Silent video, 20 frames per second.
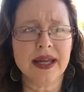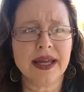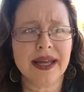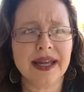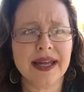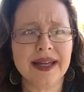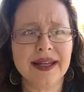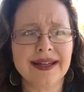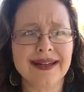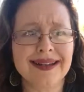
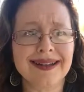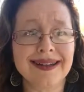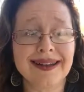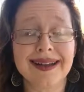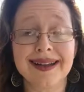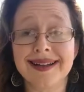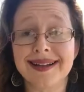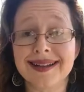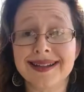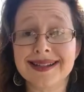And
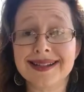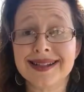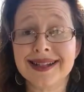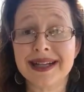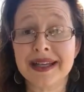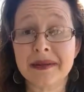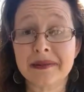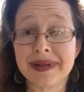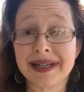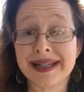
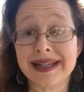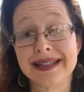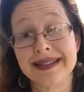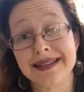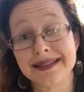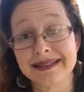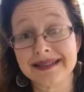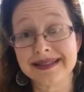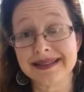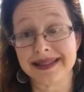honestly, my
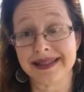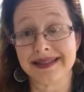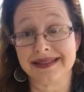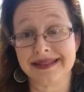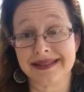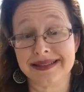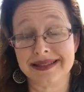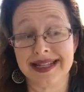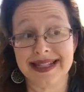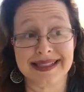adult
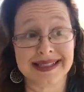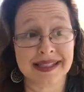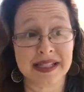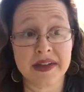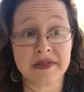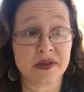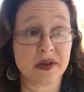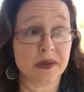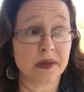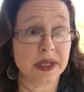daughter has
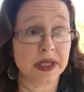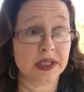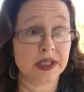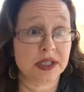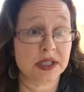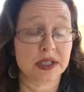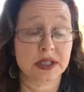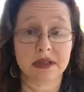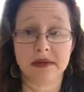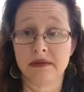never reached
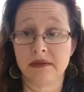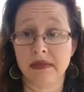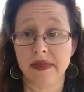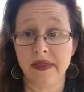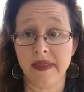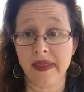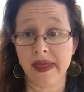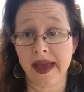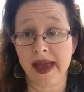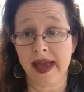
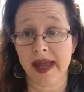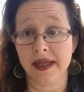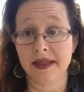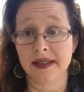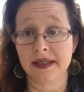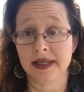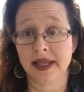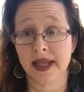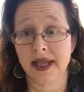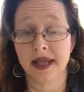that.
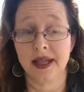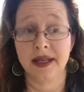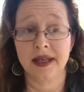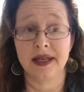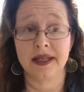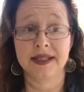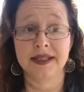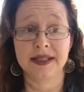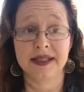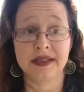
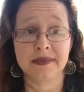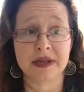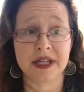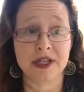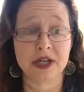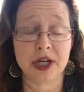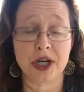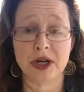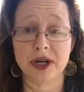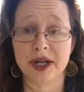And since my
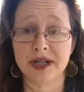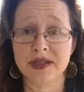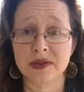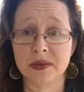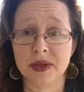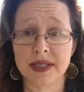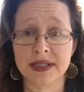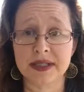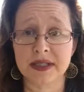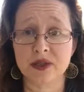daughter has
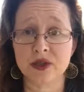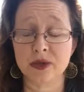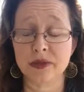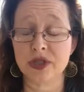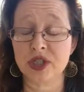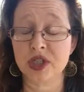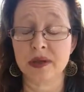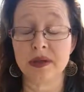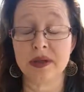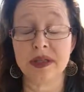Rett syndrome,
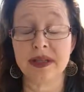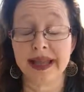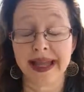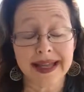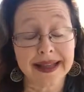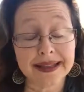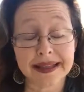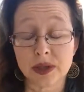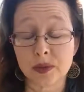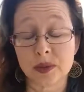she
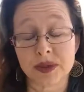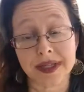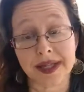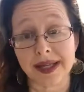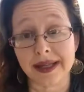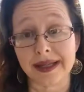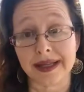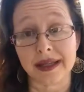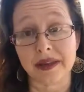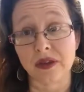likely will
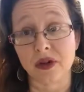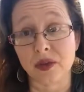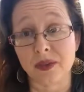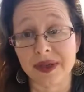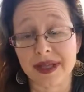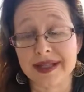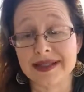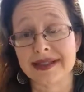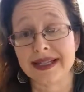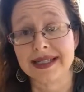not either
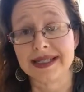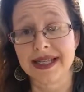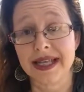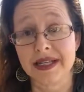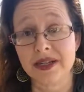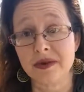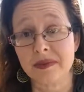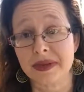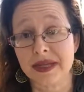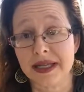because they
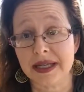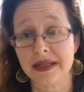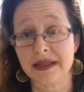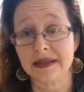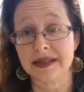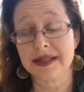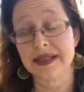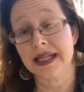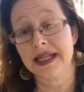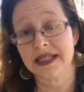tend to
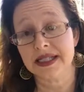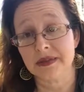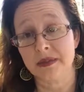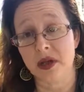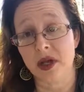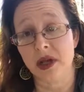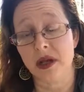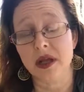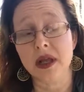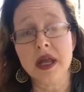stay
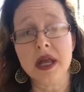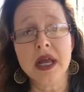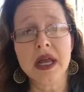small.